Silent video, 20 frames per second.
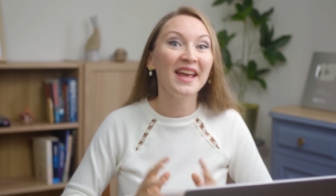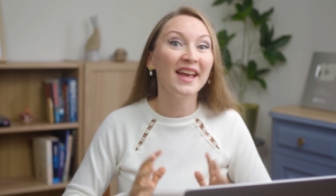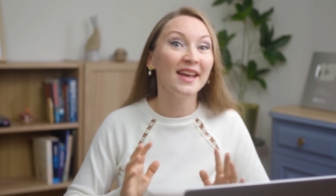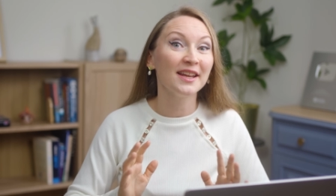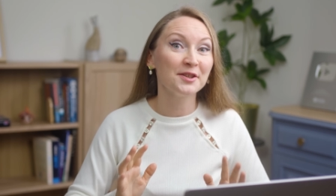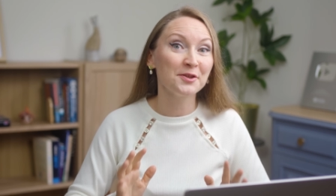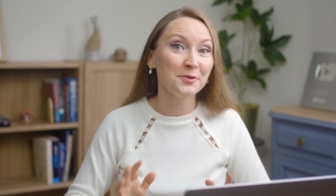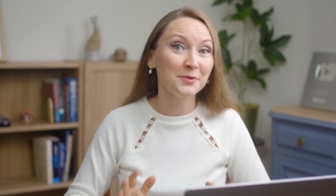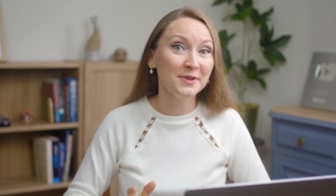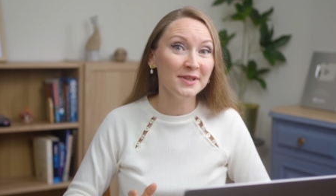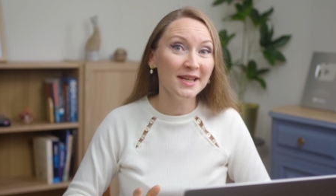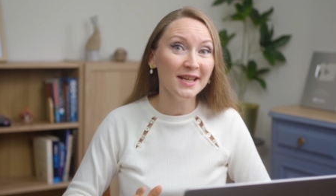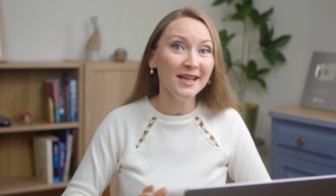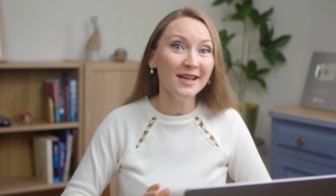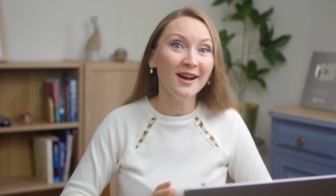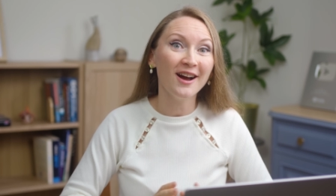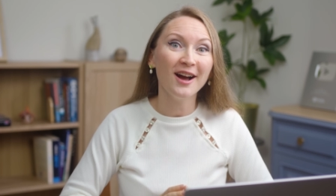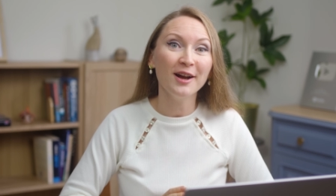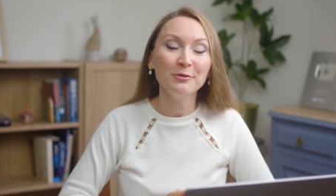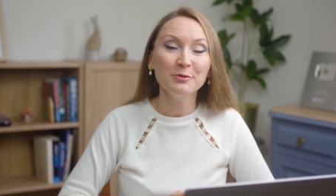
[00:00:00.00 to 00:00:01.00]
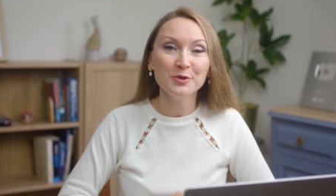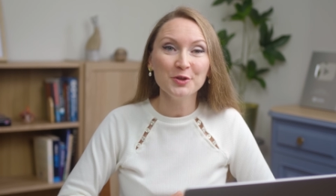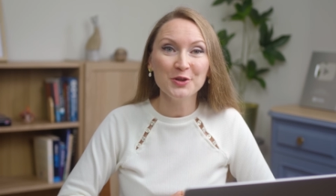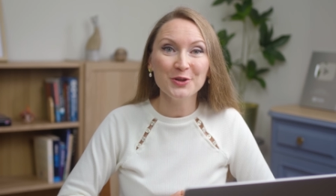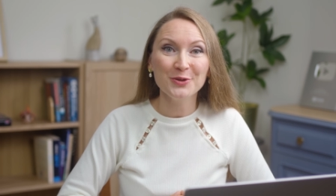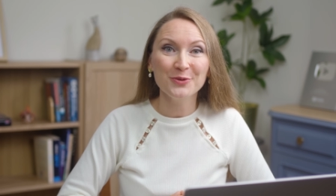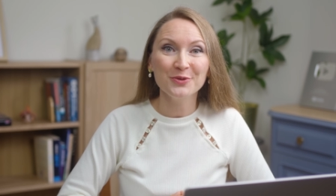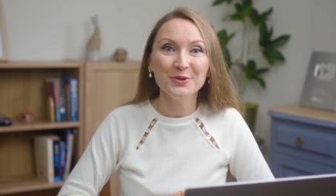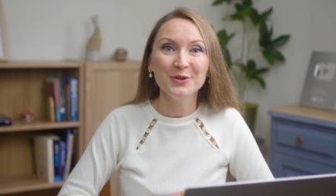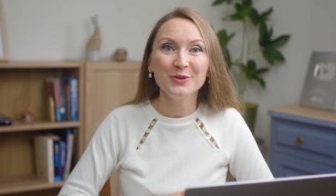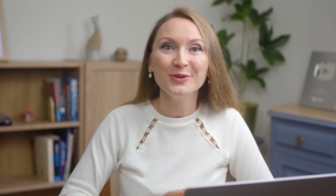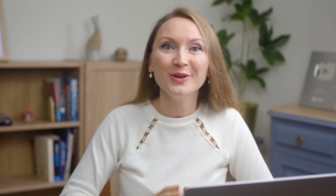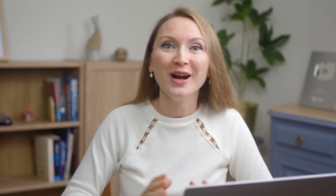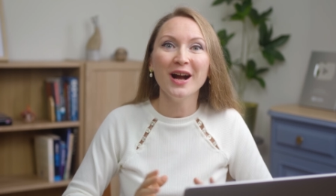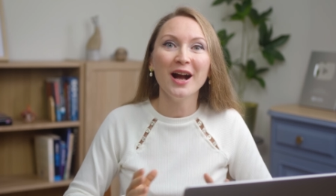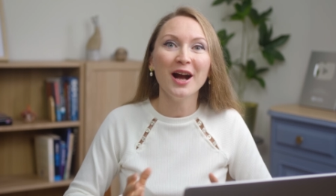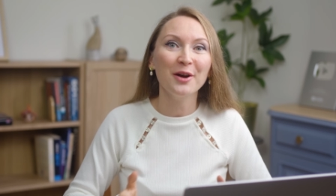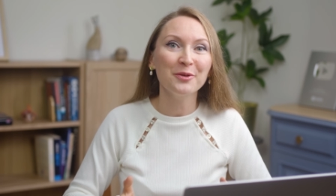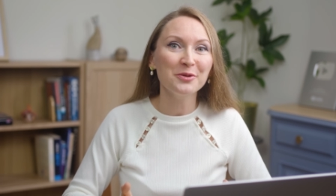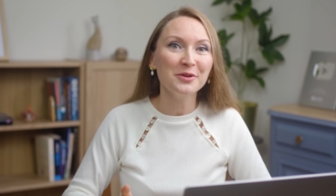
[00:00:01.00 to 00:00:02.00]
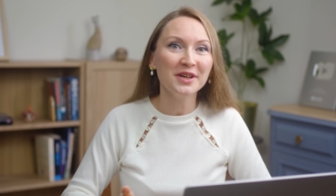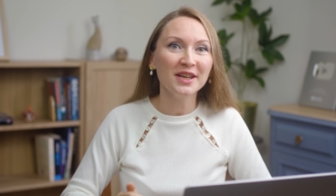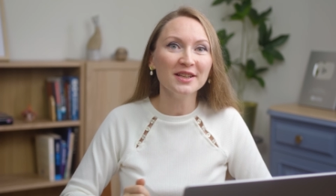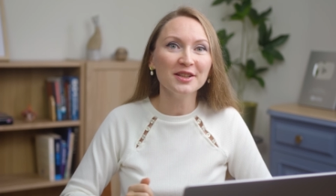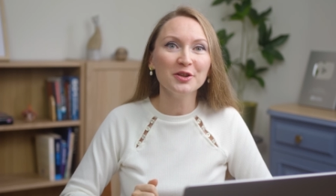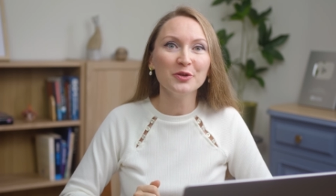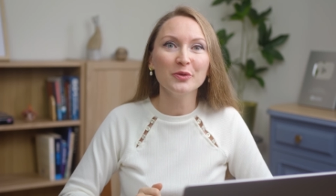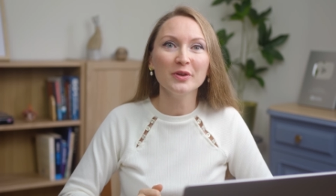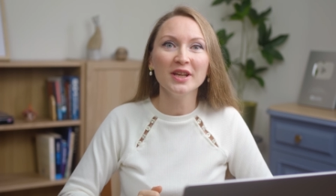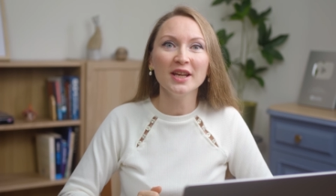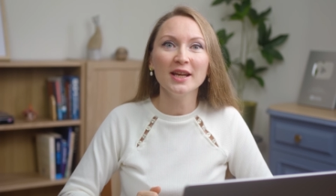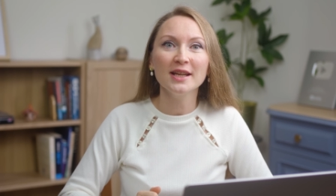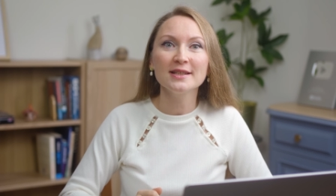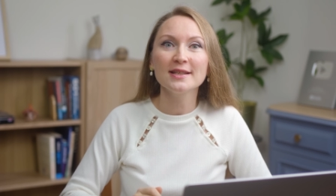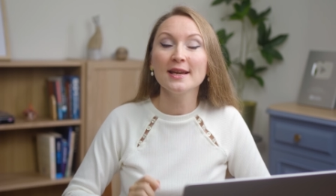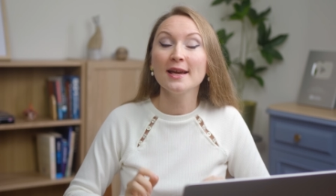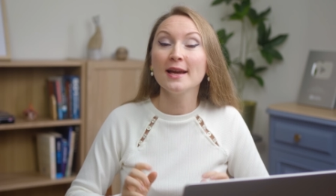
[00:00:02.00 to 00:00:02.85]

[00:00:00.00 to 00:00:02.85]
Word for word: and today I will show you how you can create